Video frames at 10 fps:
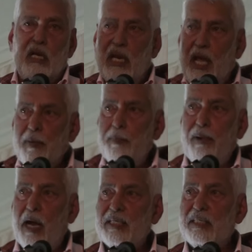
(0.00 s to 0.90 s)
Labour
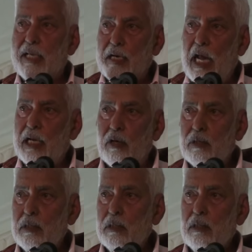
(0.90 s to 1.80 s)
Party's
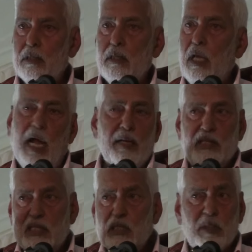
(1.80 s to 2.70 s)
record, and
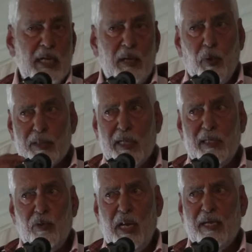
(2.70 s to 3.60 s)
this is really what the
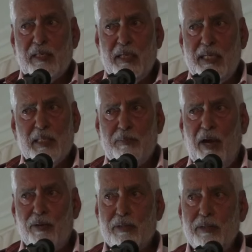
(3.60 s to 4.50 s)
new election is
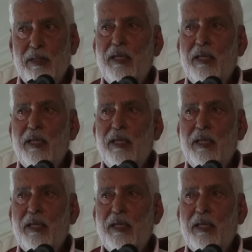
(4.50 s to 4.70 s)
about.